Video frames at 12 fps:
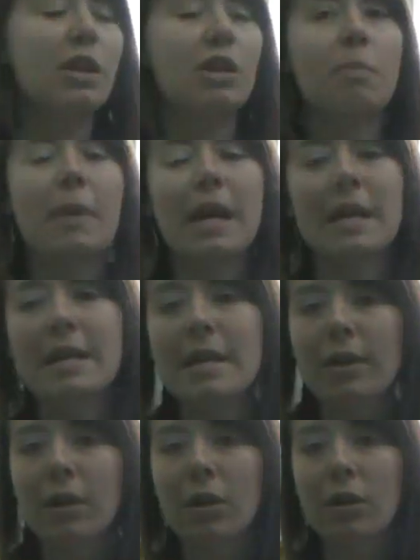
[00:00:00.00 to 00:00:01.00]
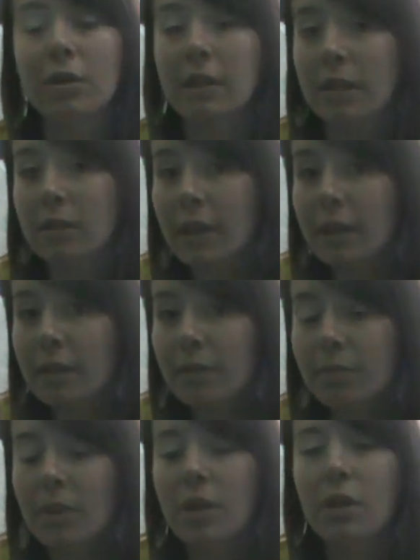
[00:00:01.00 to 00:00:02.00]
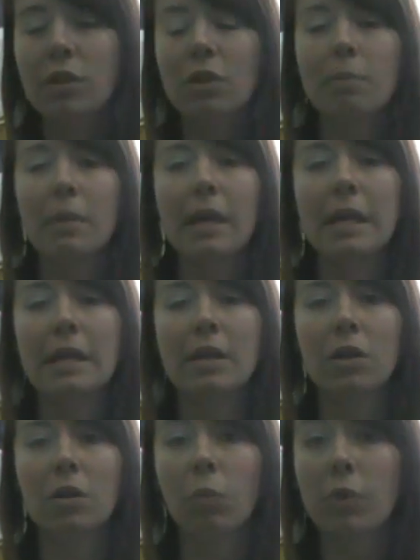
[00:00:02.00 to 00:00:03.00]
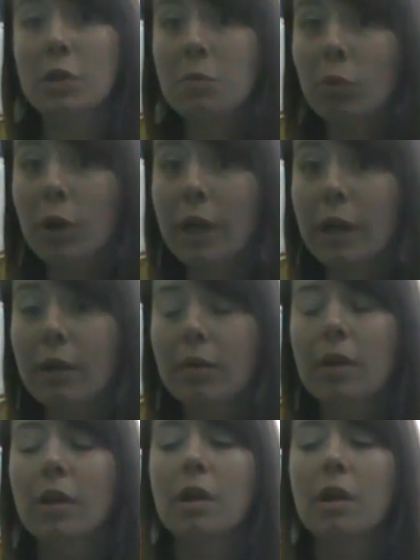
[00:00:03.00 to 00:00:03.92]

You may hear giggling. You may hear whispering.